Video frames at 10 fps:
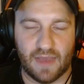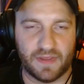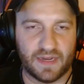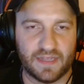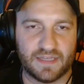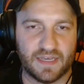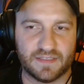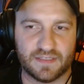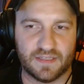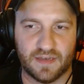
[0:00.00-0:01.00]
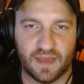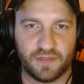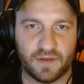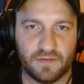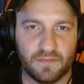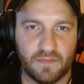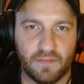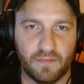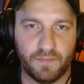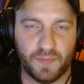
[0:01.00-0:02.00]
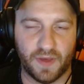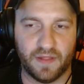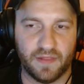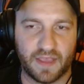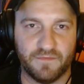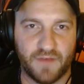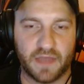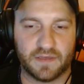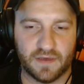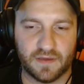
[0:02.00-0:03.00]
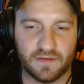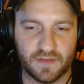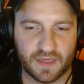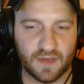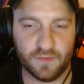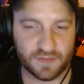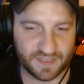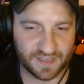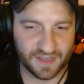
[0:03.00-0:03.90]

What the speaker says: I mean, it tasted nothing but like vodka. Like it was.